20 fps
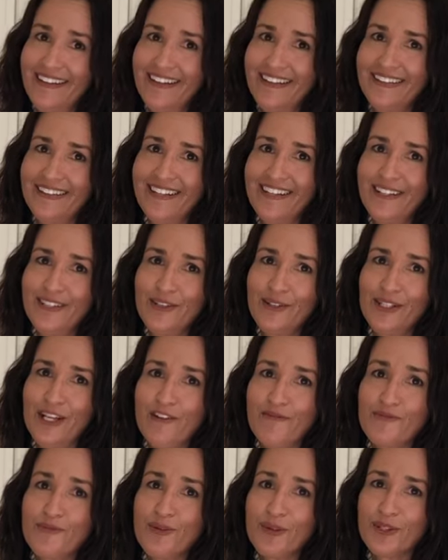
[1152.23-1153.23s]
And then you'll
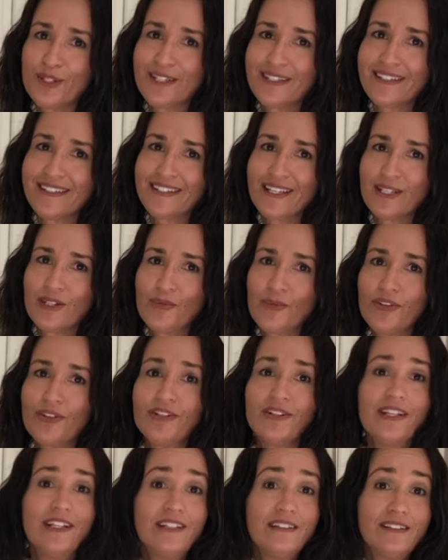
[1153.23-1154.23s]
have more success with
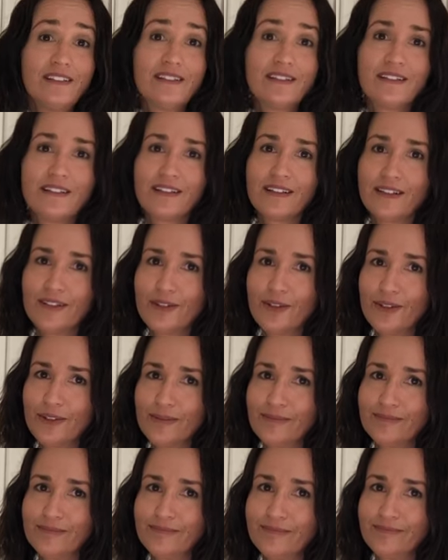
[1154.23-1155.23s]
your lids sticking
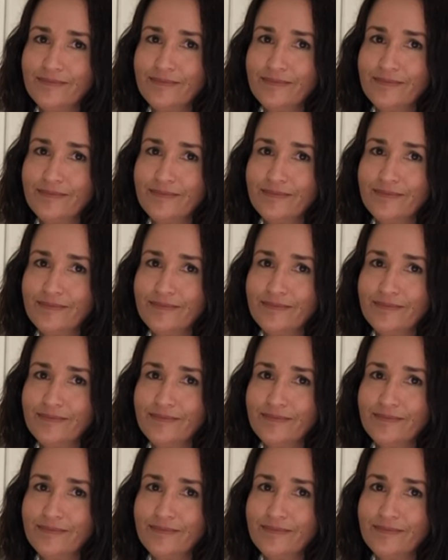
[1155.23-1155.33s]
on.